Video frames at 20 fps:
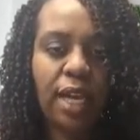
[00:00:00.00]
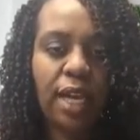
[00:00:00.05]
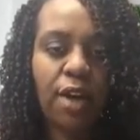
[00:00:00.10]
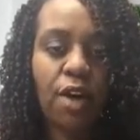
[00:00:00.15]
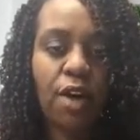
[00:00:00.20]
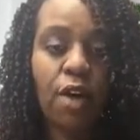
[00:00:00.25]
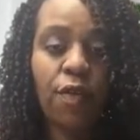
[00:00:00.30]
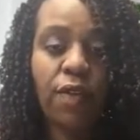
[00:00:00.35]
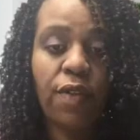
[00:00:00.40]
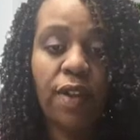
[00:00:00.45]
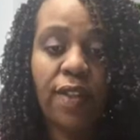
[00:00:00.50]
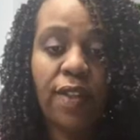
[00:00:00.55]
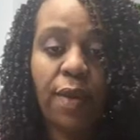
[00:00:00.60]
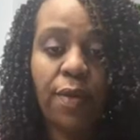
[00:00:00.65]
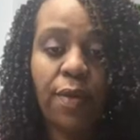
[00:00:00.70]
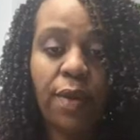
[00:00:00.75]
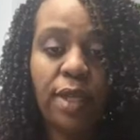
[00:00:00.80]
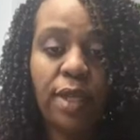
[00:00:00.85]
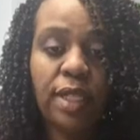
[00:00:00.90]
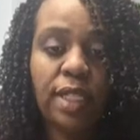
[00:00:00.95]
or hopefully they
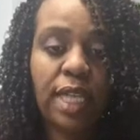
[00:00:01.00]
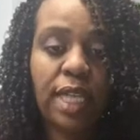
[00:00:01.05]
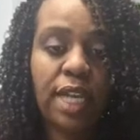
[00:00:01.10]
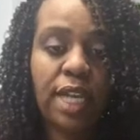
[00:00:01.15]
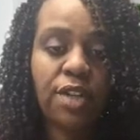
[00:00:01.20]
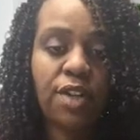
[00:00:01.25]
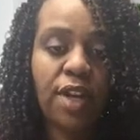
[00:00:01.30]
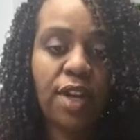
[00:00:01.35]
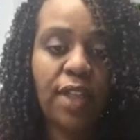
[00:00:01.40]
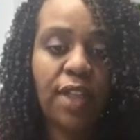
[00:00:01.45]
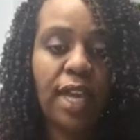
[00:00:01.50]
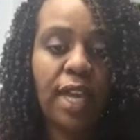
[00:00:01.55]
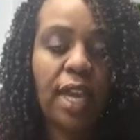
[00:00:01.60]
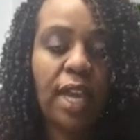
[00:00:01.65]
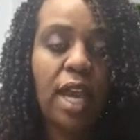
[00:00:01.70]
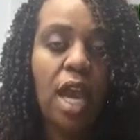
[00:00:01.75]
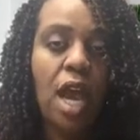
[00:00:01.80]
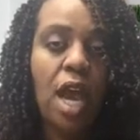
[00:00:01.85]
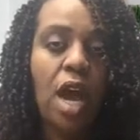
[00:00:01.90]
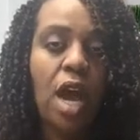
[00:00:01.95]
wouldn't schedule anything
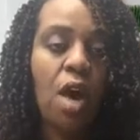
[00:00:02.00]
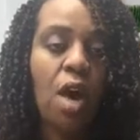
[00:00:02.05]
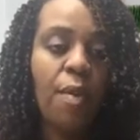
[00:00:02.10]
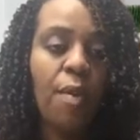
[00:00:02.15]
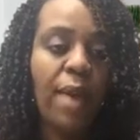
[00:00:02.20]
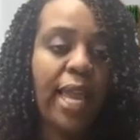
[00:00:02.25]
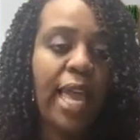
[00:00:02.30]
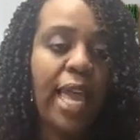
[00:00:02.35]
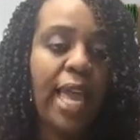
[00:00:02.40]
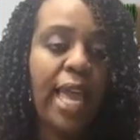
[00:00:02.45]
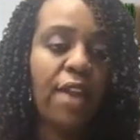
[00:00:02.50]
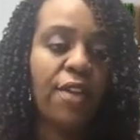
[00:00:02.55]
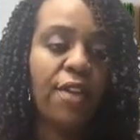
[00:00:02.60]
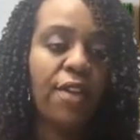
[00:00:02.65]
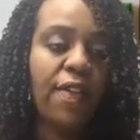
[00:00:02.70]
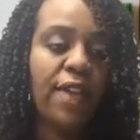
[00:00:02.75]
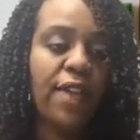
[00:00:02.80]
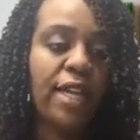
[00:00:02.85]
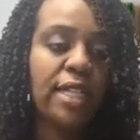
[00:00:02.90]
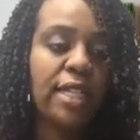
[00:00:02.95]
on my calendar at
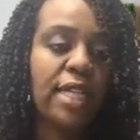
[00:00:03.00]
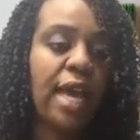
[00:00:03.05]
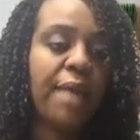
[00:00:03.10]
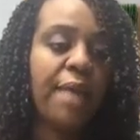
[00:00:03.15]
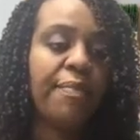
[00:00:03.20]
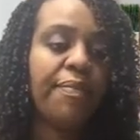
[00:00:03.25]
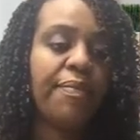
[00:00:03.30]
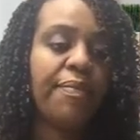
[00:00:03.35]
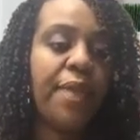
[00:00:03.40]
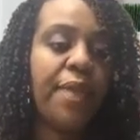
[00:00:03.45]
that time.